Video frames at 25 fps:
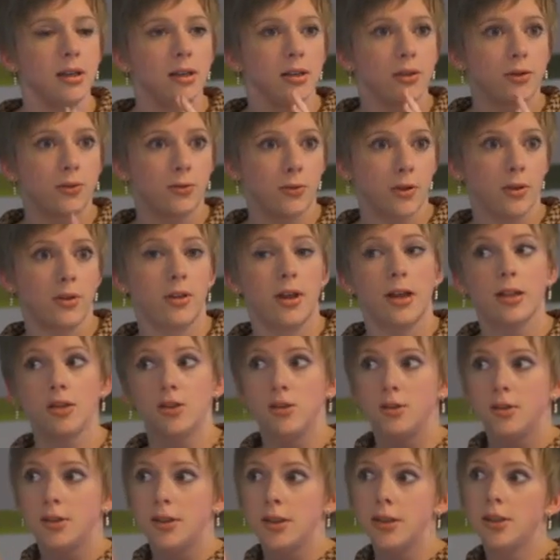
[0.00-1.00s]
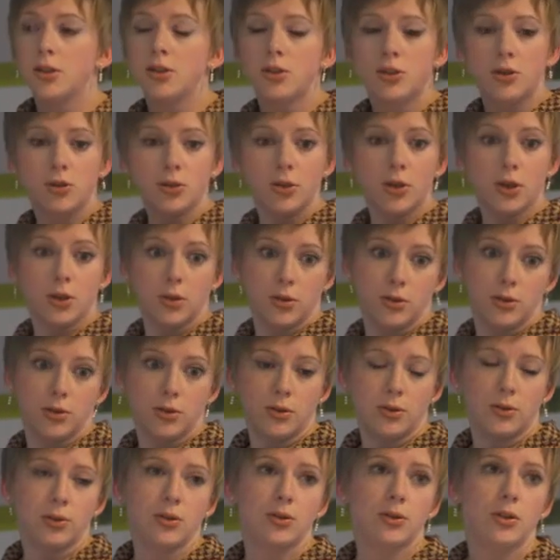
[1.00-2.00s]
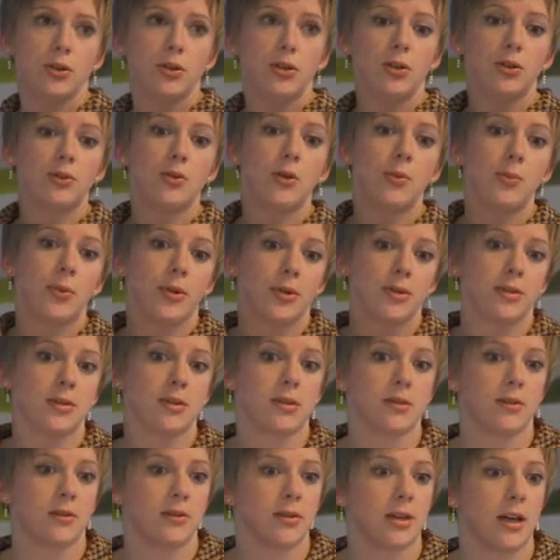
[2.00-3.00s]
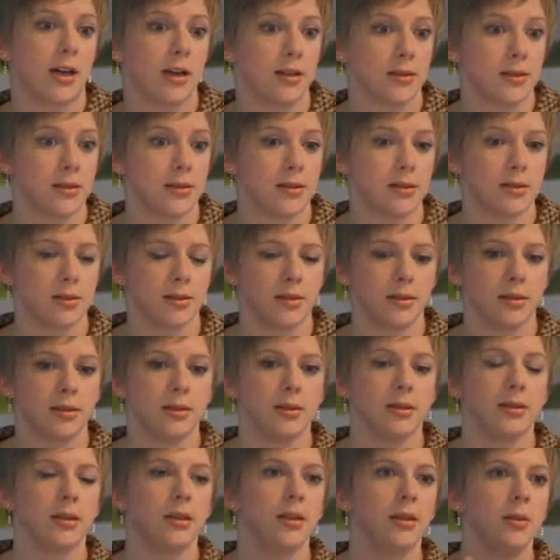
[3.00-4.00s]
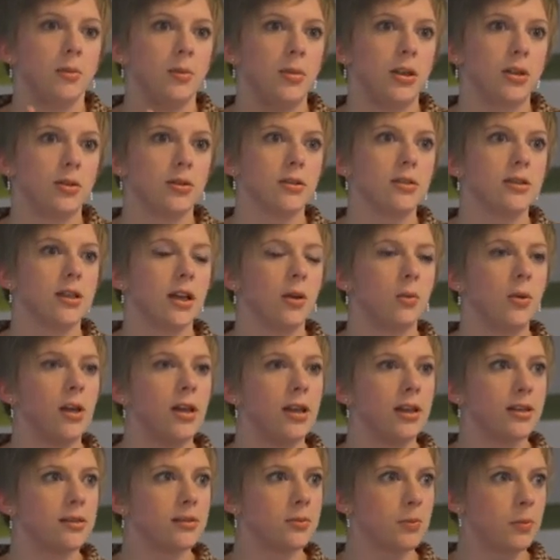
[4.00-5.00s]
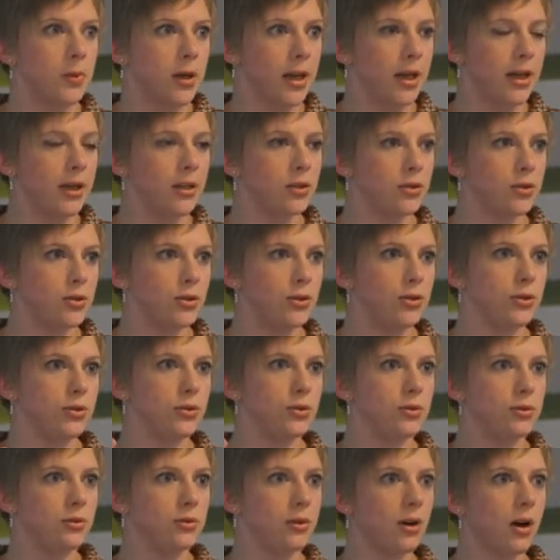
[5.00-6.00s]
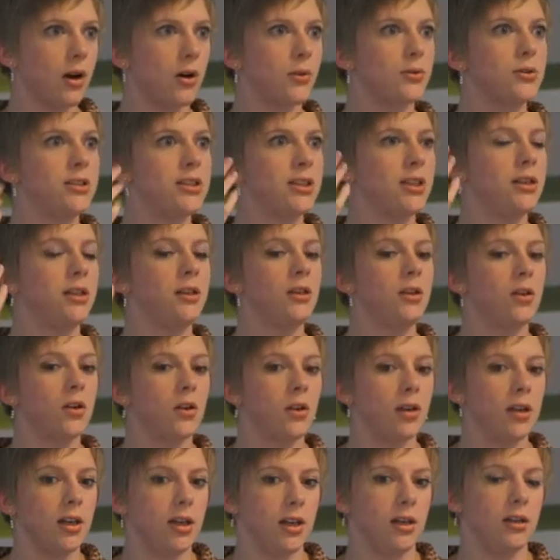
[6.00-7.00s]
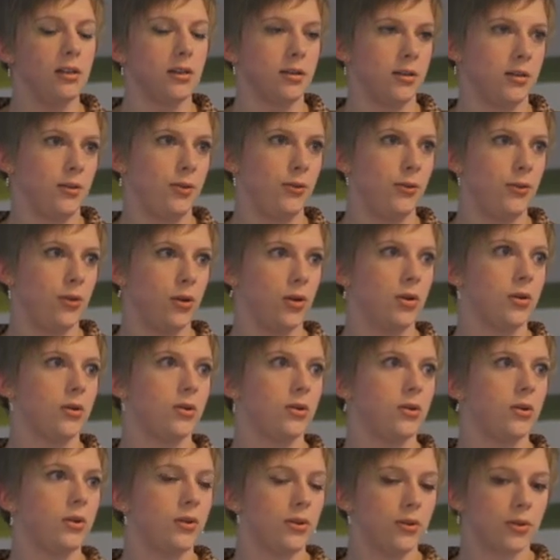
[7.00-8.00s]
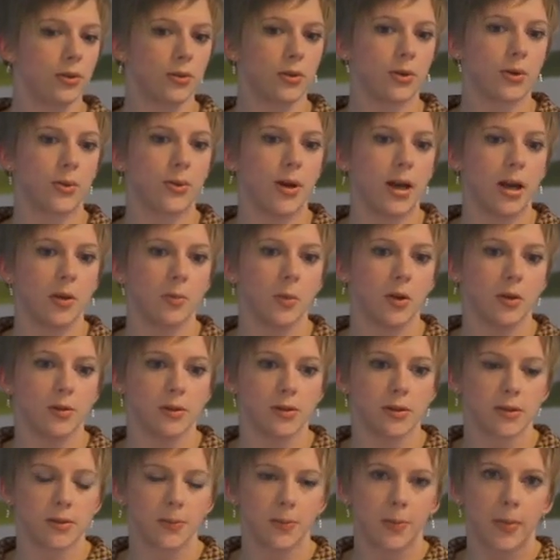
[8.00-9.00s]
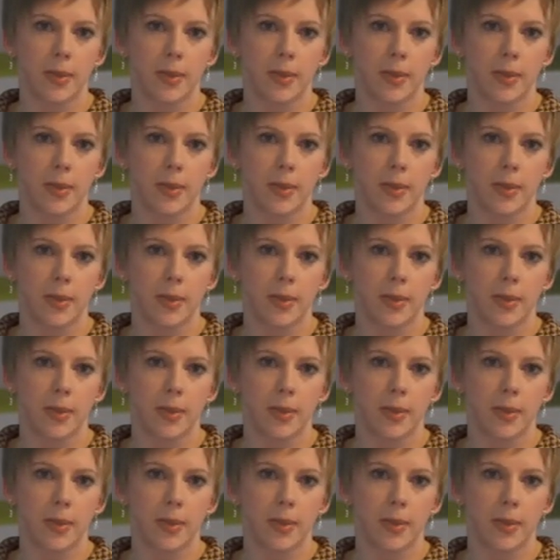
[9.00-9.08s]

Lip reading: For that, you need to go to the European standards, because they will explain to you how technically follow the requirements.